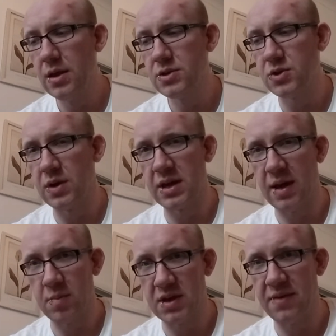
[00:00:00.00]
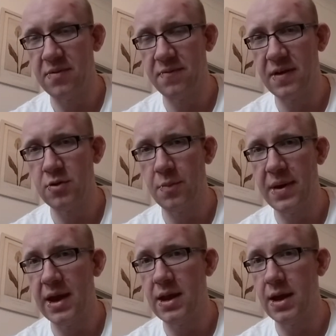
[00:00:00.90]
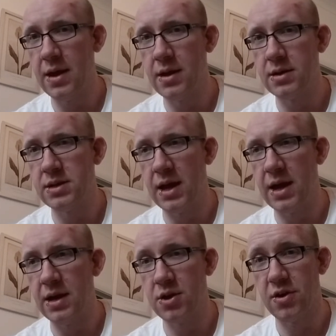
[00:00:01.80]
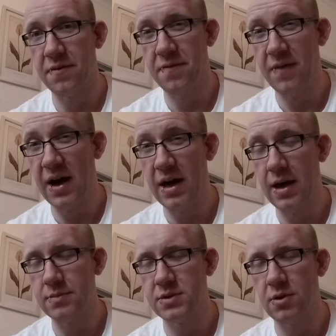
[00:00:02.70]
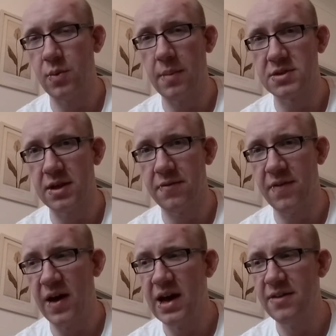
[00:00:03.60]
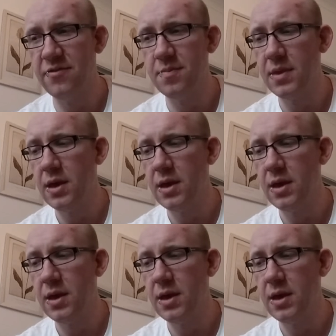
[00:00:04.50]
So I can give them Feel No Pain and initiative 5, weapon skill 5.